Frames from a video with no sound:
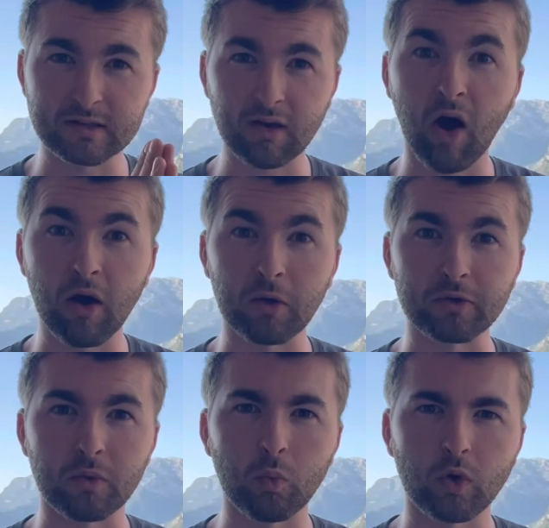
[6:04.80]
dialed
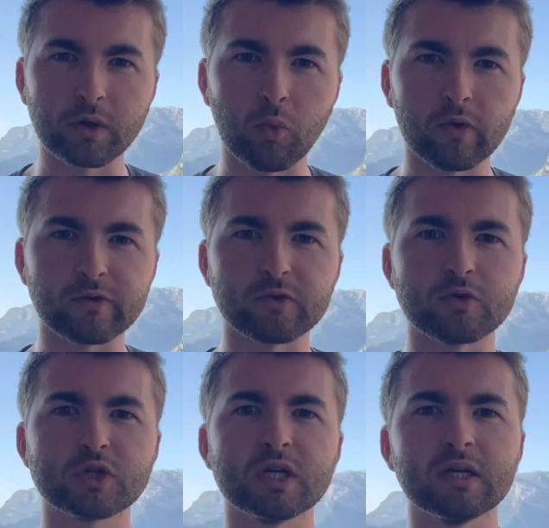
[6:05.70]
on what he wants to
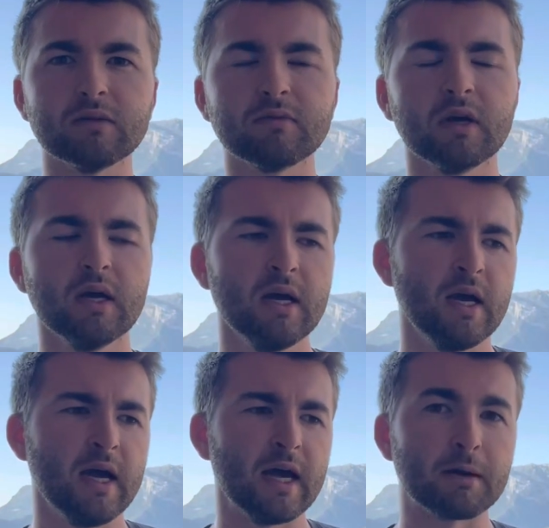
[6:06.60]
achieve
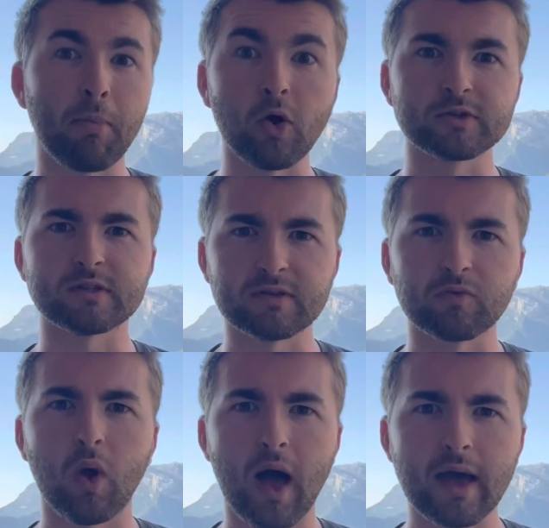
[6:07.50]
in a positive
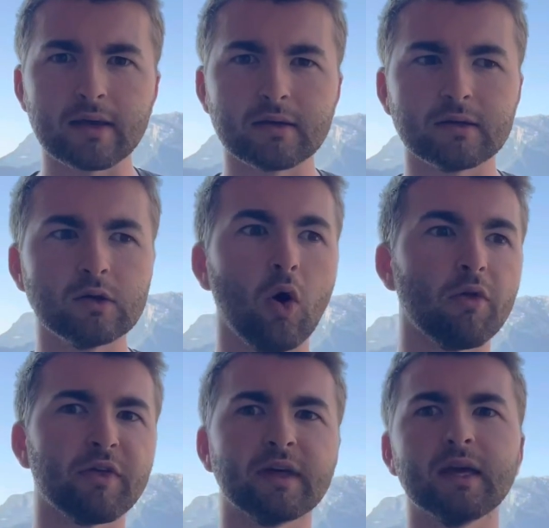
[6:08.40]
way, not
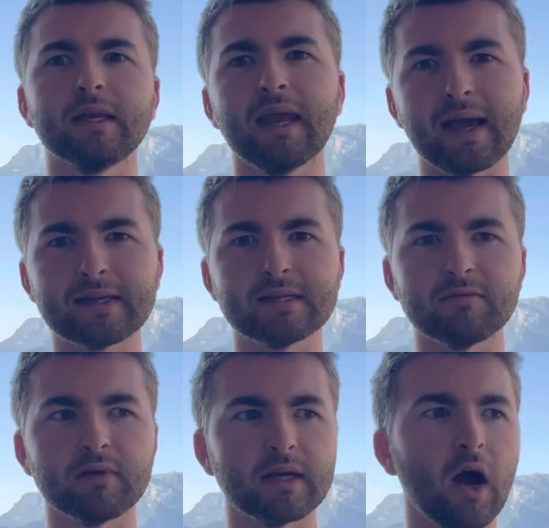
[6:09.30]
thinking
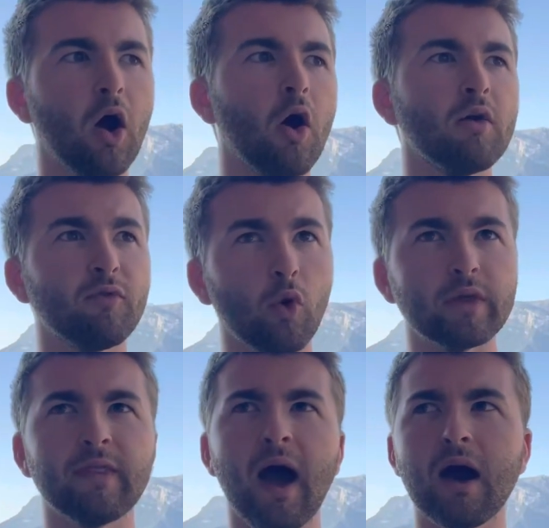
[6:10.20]
negatively, oh,
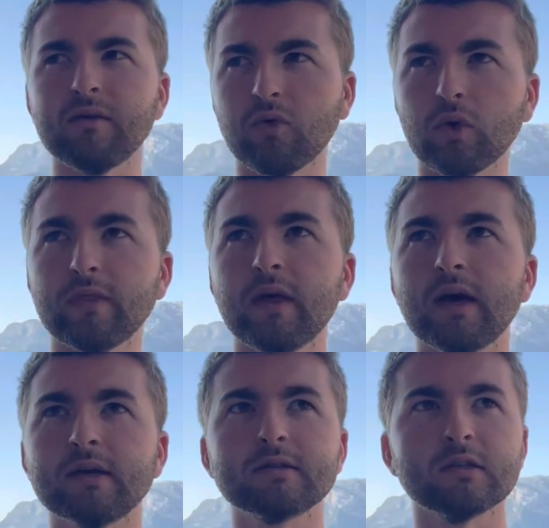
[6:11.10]
avoid that, avoid
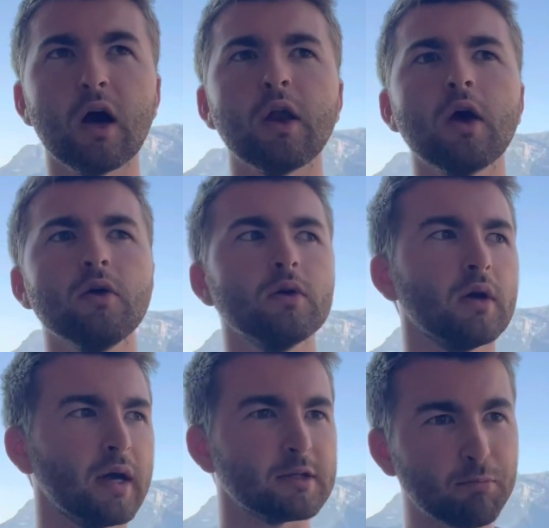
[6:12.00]
this. No,
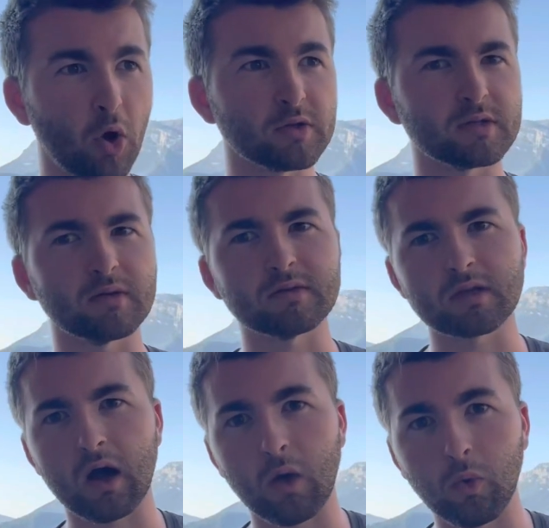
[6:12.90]
it's positive. It's,
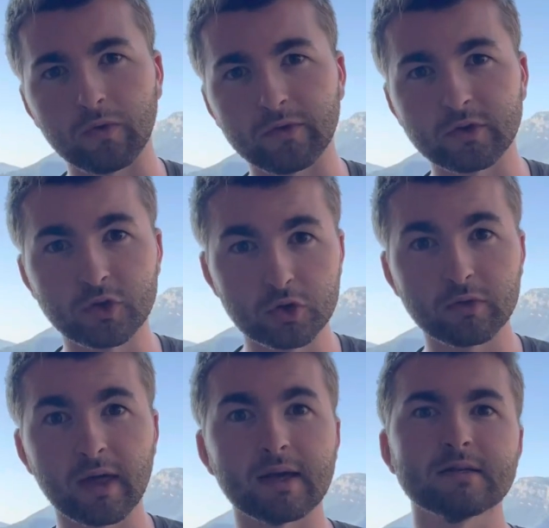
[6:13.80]
I want to do
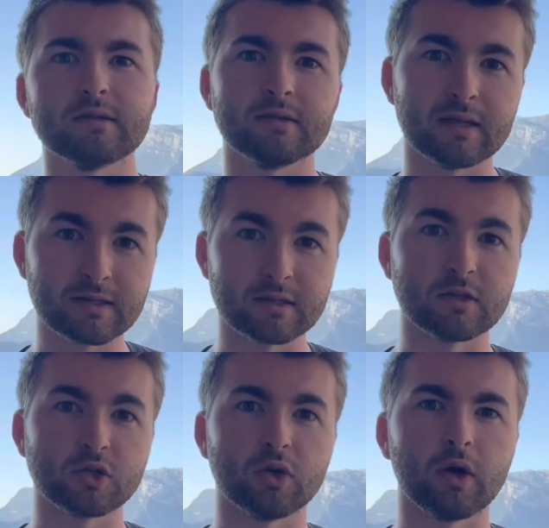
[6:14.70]
this. This is the
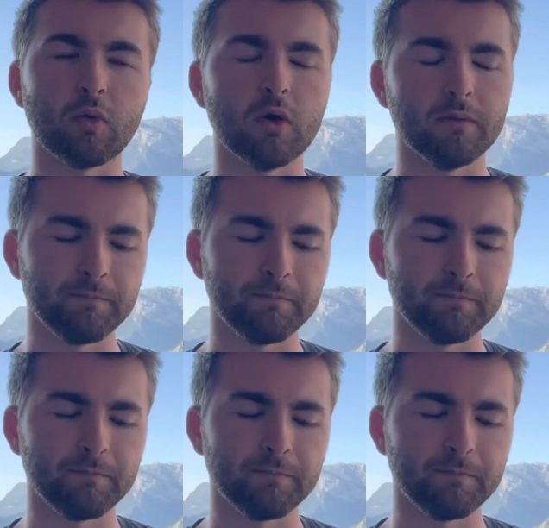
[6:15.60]
shot I want.